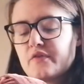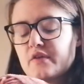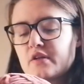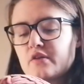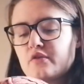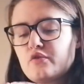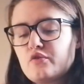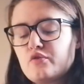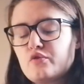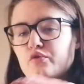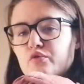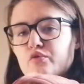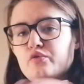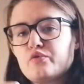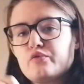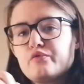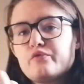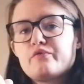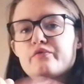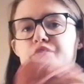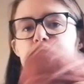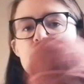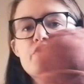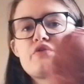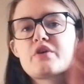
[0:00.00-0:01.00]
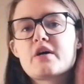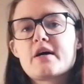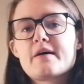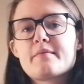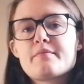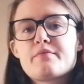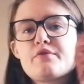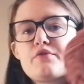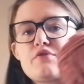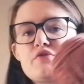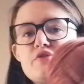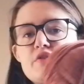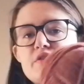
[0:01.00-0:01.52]
and the hooves, I'm
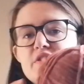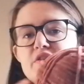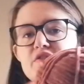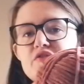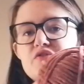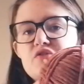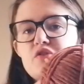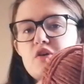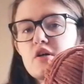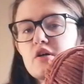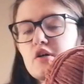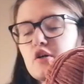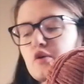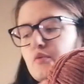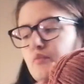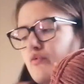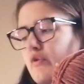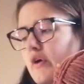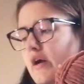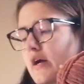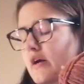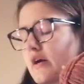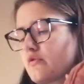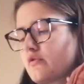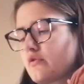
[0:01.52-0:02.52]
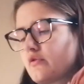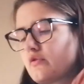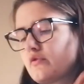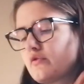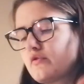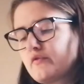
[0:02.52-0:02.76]
using this darker brown.